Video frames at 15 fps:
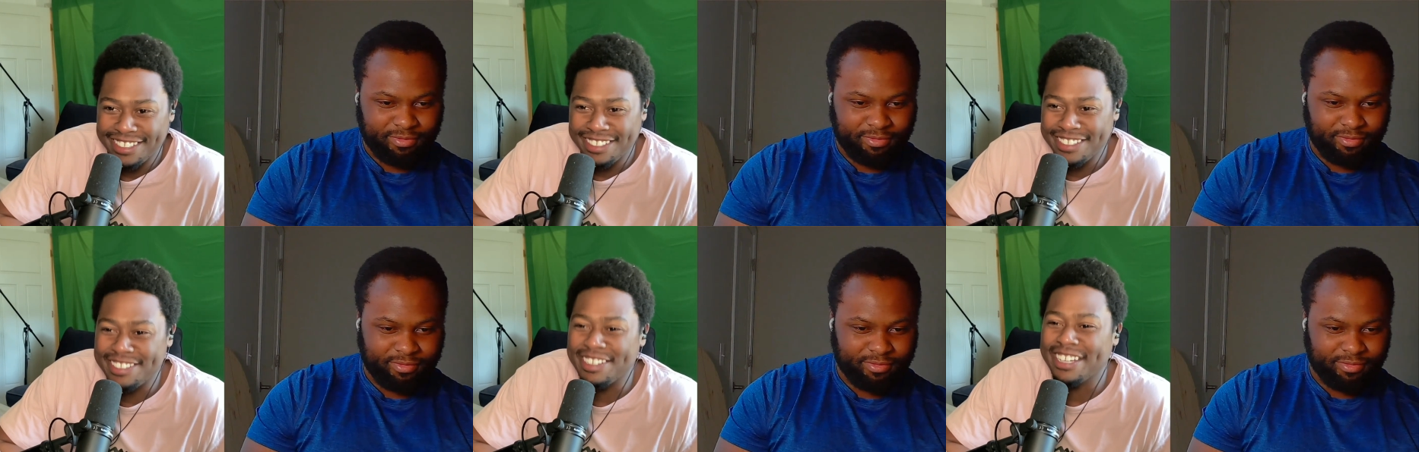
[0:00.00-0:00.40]

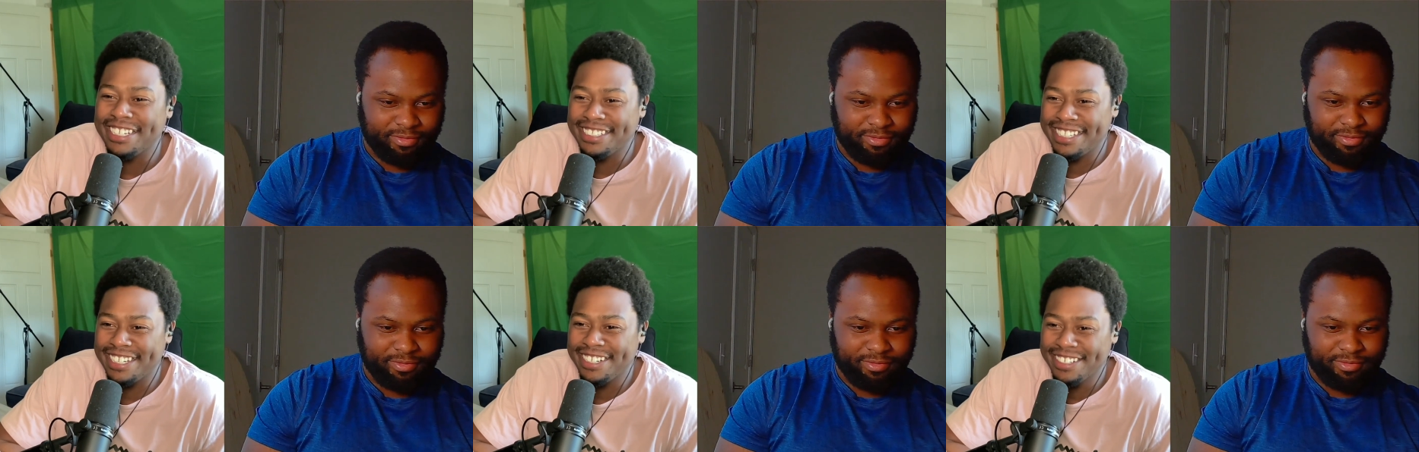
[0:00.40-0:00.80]
Speaker 1: You see what I
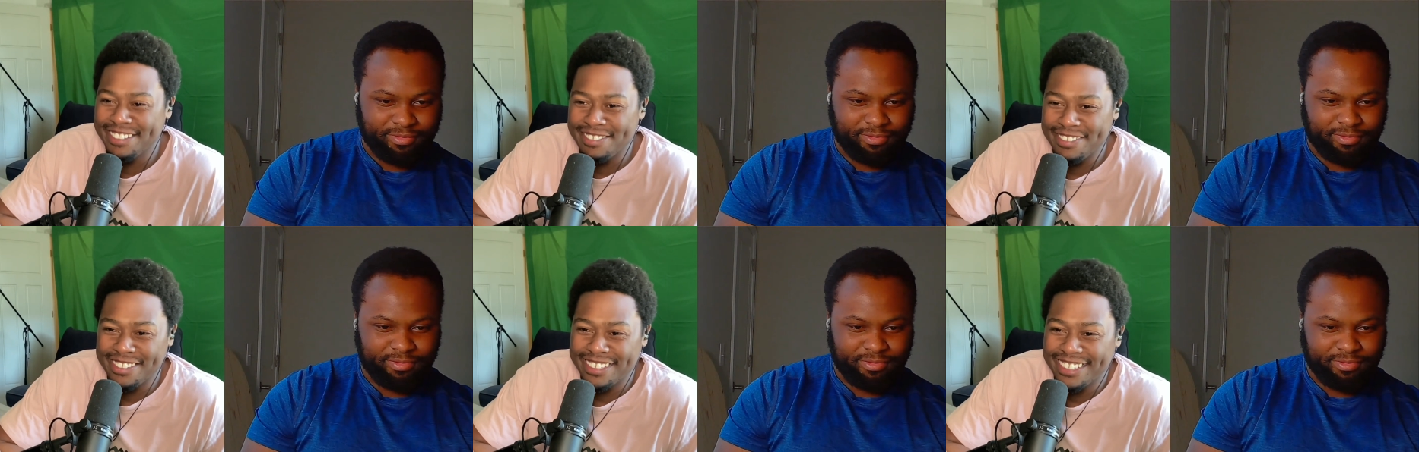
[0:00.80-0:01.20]
did there?
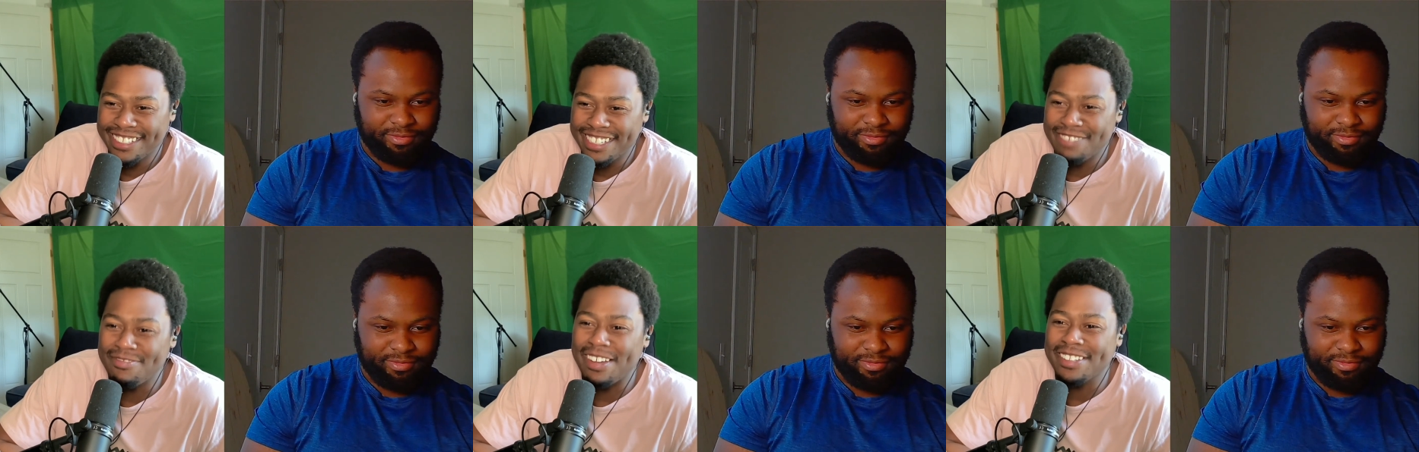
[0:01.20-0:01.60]

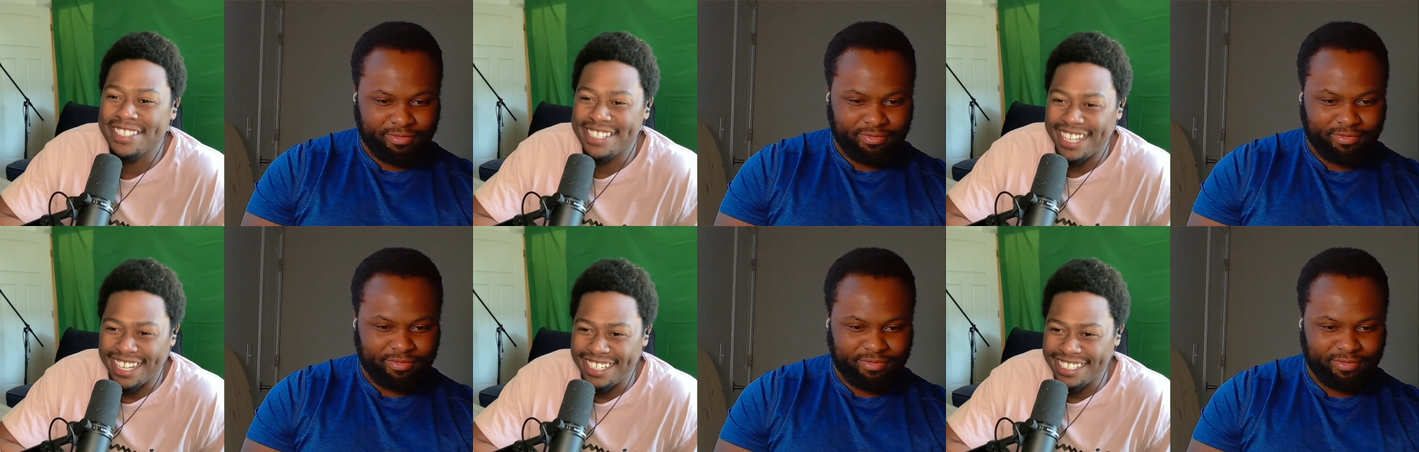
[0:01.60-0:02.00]
I'm
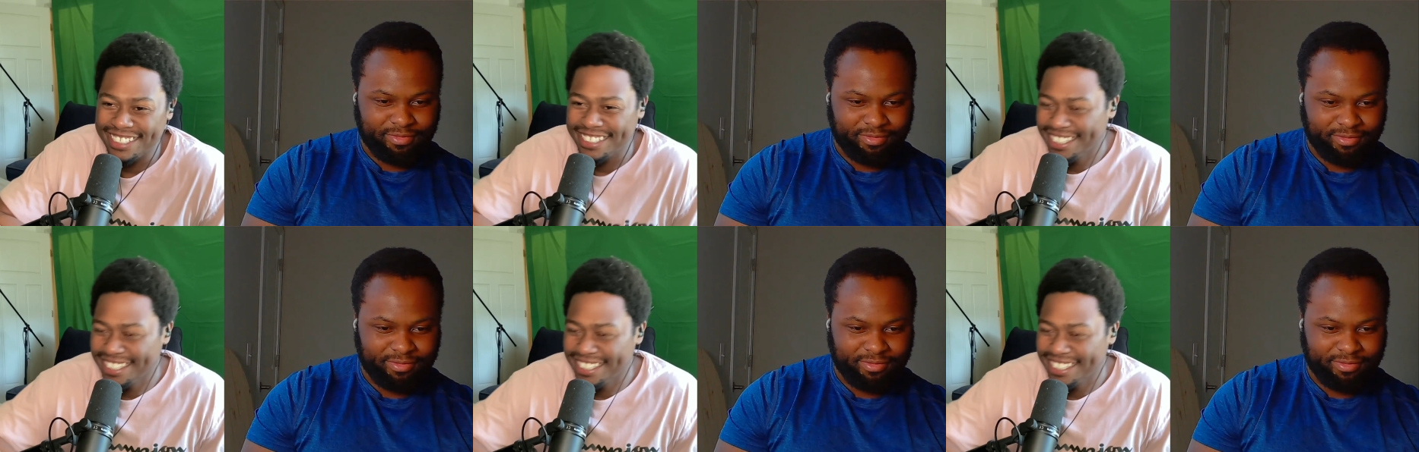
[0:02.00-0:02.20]
outside.